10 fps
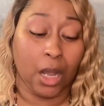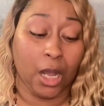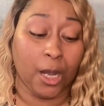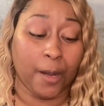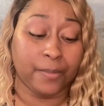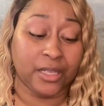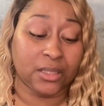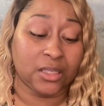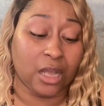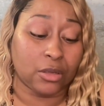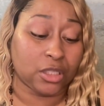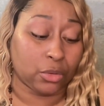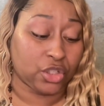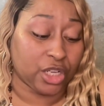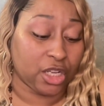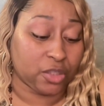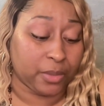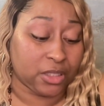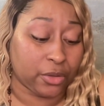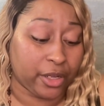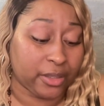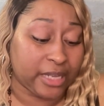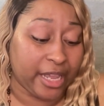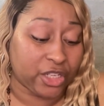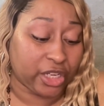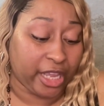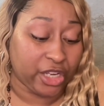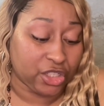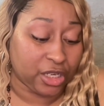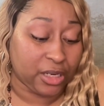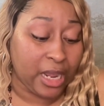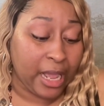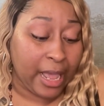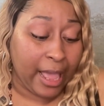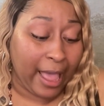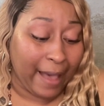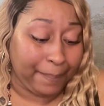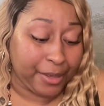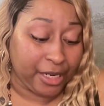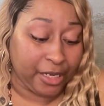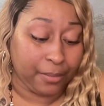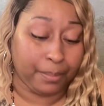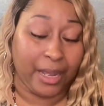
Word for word: Um, this is also judgment. So there's an education happening